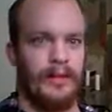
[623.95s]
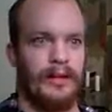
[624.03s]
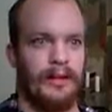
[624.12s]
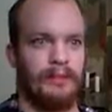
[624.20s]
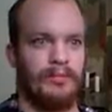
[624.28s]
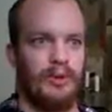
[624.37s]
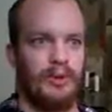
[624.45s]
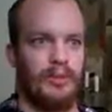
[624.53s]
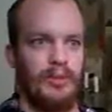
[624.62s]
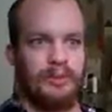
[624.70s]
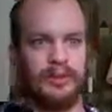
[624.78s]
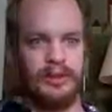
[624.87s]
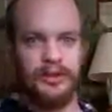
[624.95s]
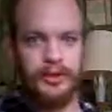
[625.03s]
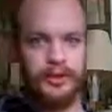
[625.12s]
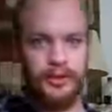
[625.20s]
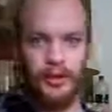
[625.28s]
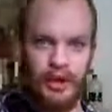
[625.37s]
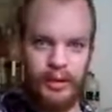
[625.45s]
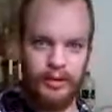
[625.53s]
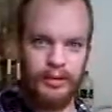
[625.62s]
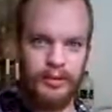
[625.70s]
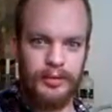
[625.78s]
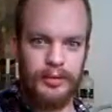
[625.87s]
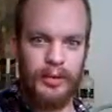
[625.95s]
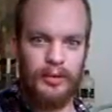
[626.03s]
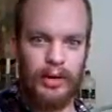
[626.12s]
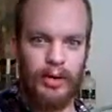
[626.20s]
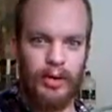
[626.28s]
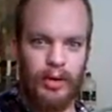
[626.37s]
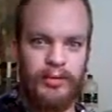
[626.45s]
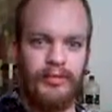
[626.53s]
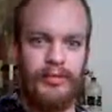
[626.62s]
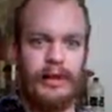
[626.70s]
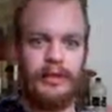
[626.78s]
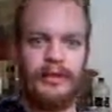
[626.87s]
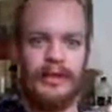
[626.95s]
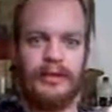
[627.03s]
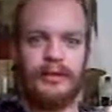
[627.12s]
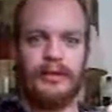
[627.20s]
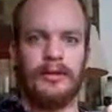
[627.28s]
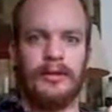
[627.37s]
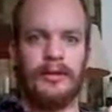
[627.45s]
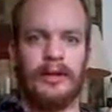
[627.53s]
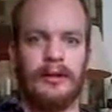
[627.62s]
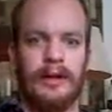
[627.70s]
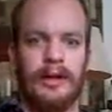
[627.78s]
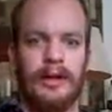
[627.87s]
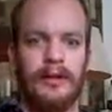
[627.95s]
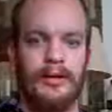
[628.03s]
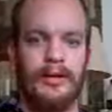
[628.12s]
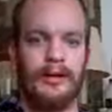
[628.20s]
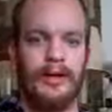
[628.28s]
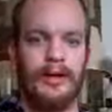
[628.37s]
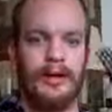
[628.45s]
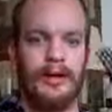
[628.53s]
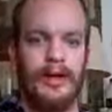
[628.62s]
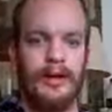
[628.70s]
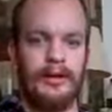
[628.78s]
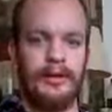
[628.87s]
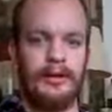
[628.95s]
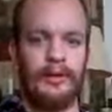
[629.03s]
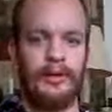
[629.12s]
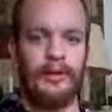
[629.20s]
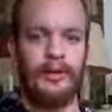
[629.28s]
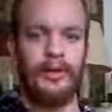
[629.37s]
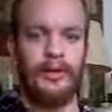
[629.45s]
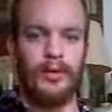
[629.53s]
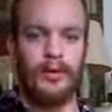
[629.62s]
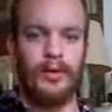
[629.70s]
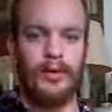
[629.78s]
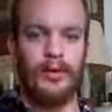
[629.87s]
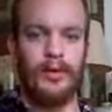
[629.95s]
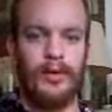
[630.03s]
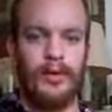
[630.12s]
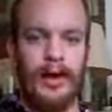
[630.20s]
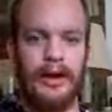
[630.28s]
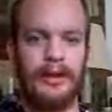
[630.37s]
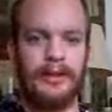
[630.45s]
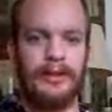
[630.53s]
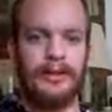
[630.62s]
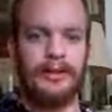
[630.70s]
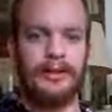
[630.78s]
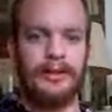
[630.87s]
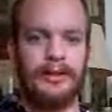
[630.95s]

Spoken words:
Like most people just square off like that and want to hold their hands